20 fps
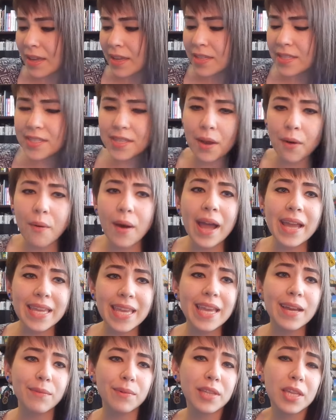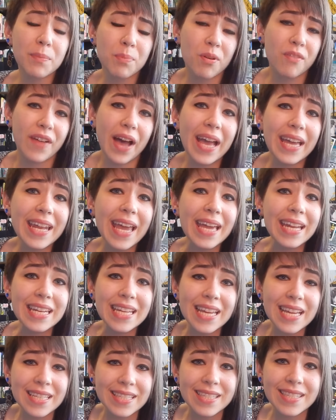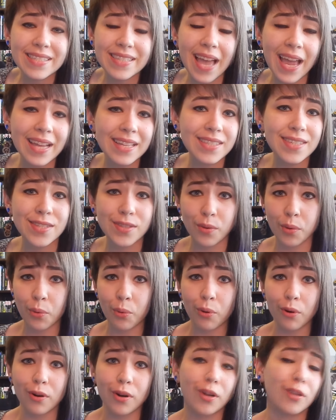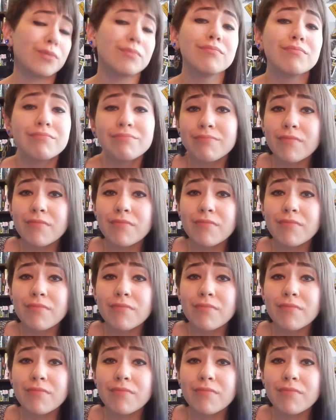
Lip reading: So I can't really provide any insights or